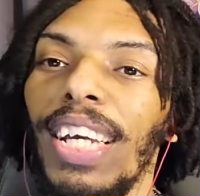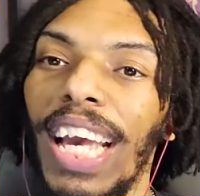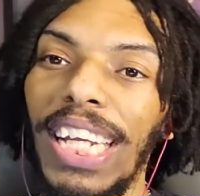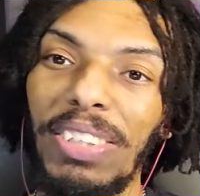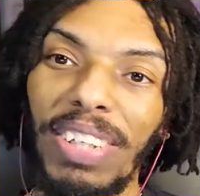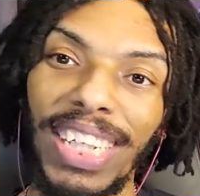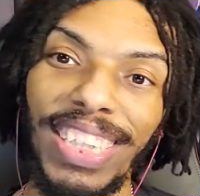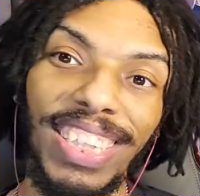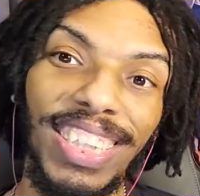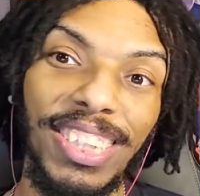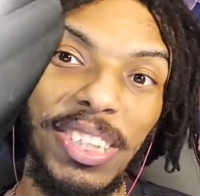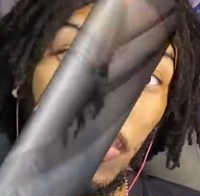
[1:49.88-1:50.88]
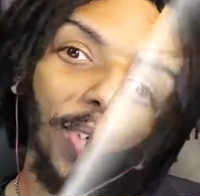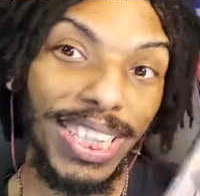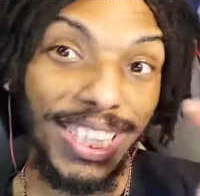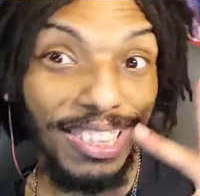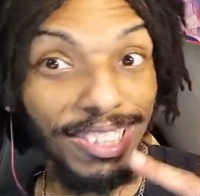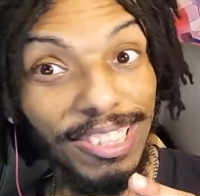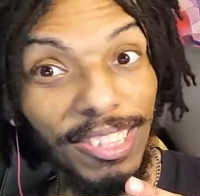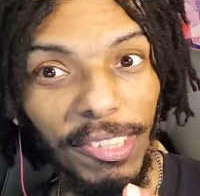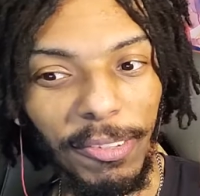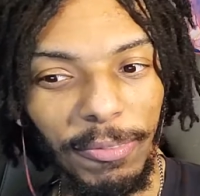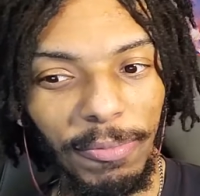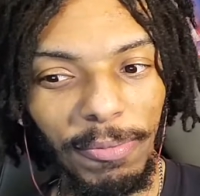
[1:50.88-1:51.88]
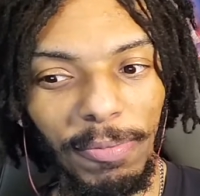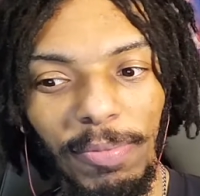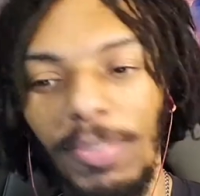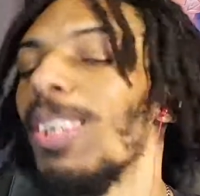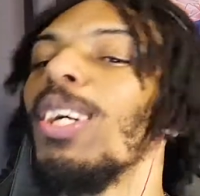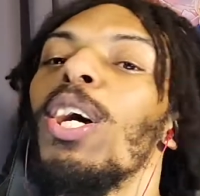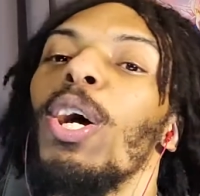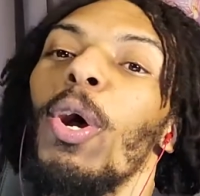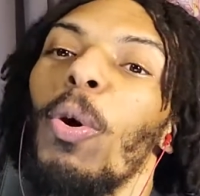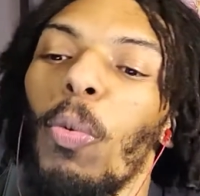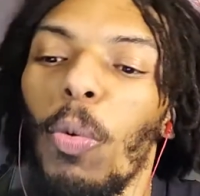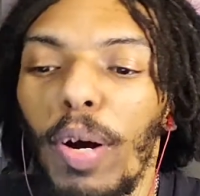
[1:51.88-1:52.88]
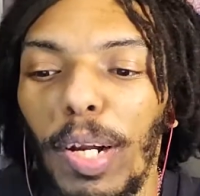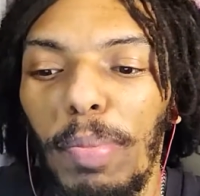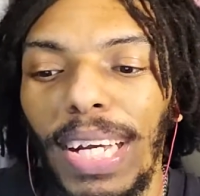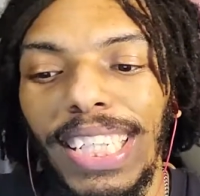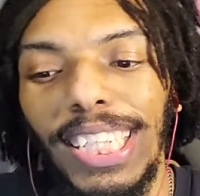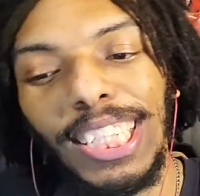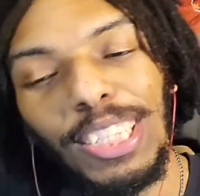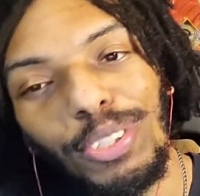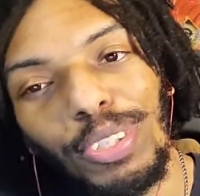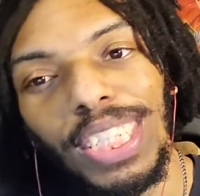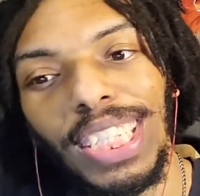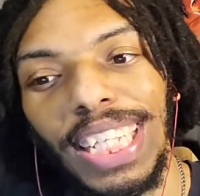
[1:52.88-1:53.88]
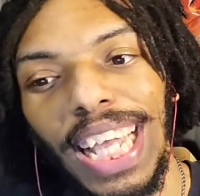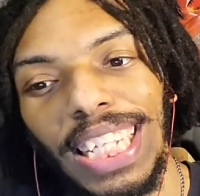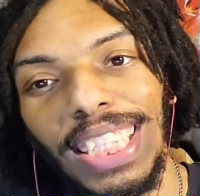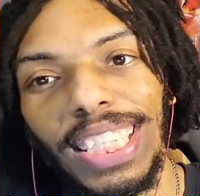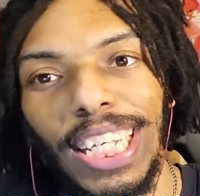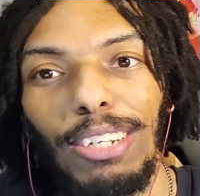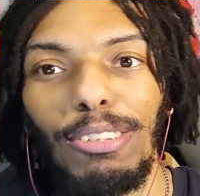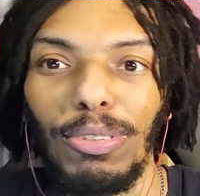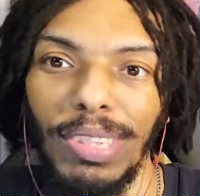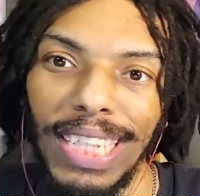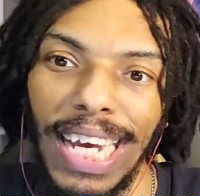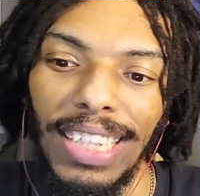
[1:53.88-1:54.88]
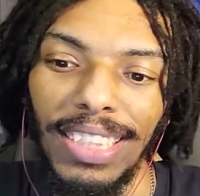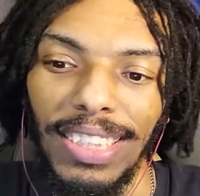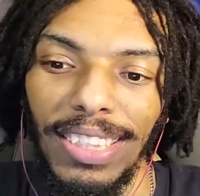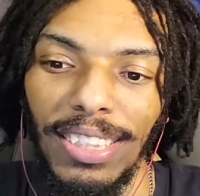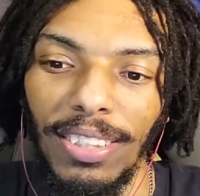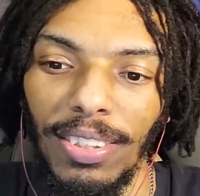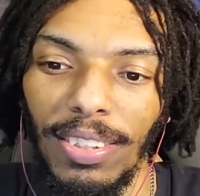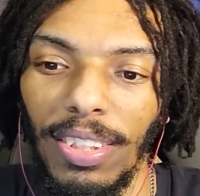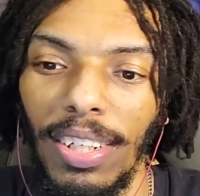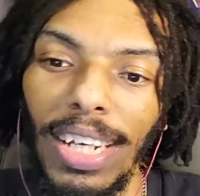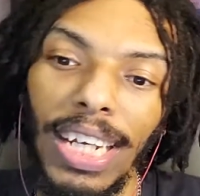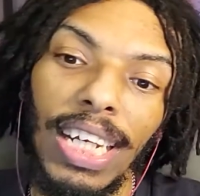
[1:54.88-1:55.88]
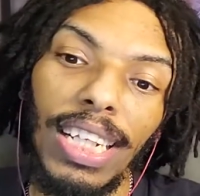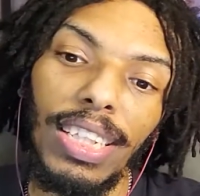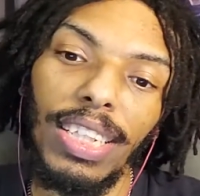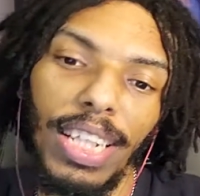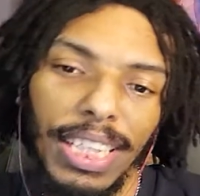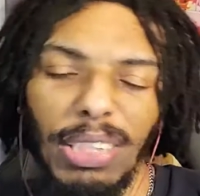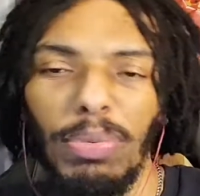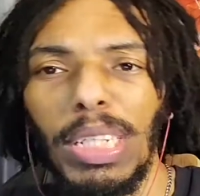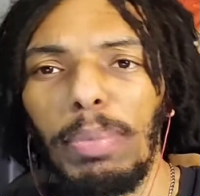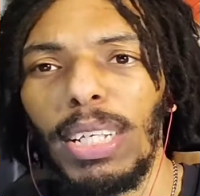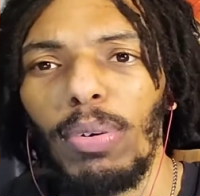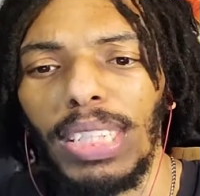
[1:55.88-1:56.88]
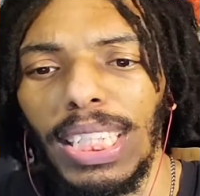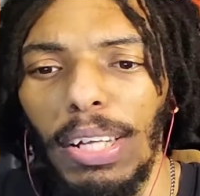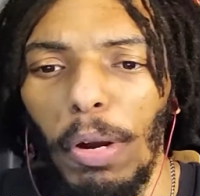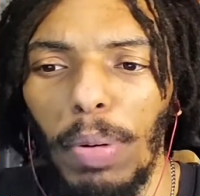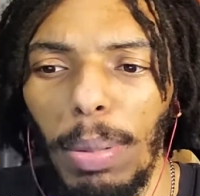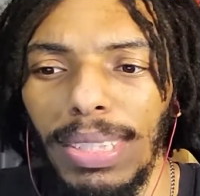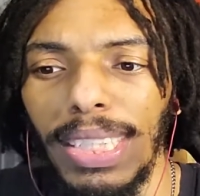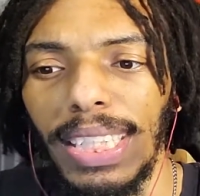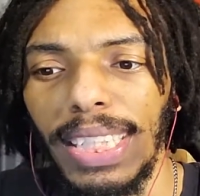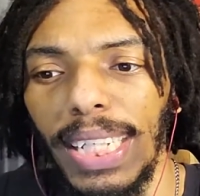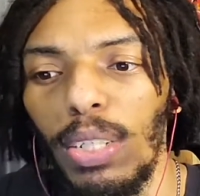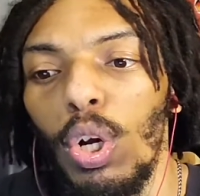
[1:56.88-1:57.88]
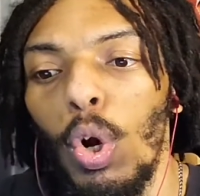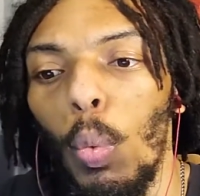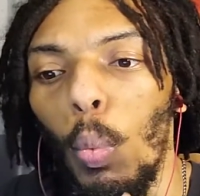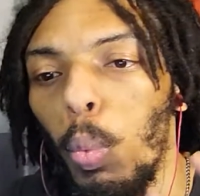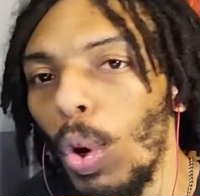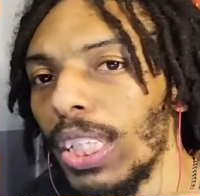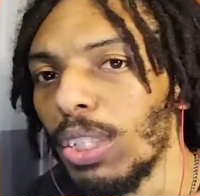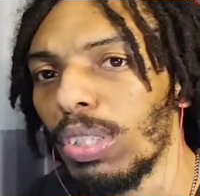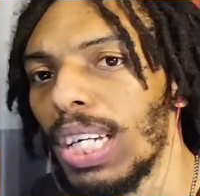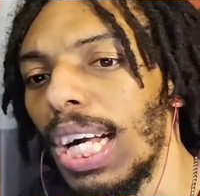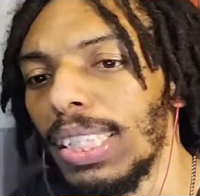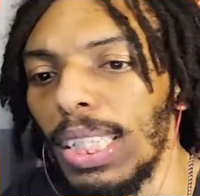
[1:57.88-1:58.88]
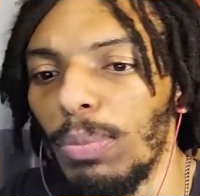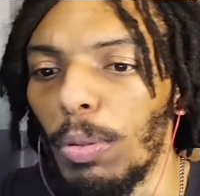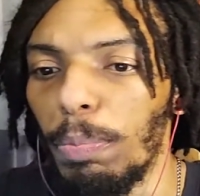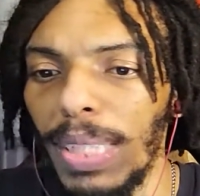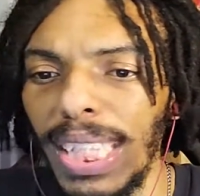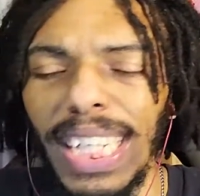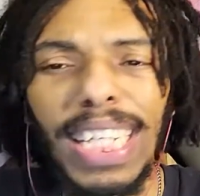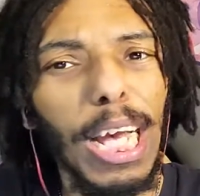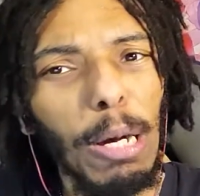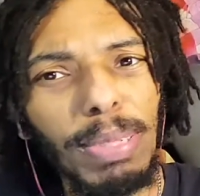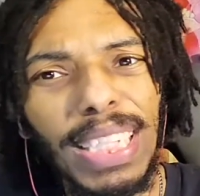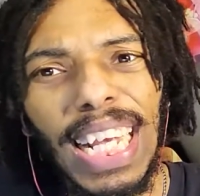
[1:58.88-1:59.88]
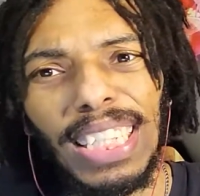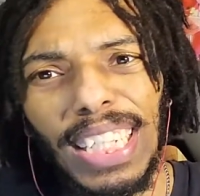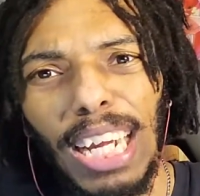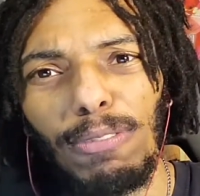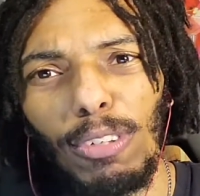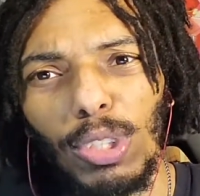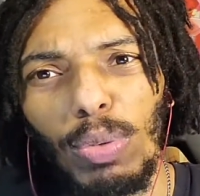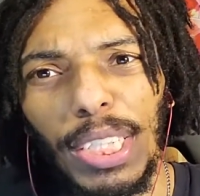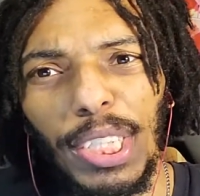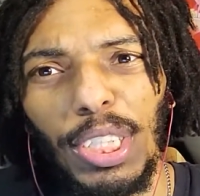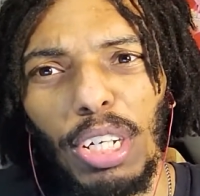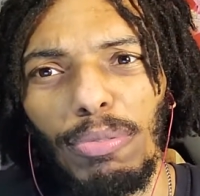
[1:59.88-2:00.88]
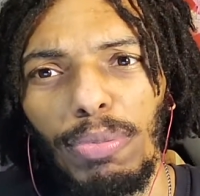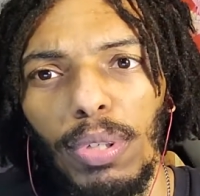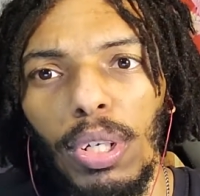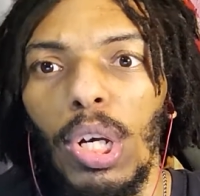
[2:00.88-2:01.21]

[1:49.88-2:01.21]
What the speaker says: Anyways, question 2. What are my interests and skills or talents? This is one of the main questions that will probably dictate what your content will be and helps answer that first question of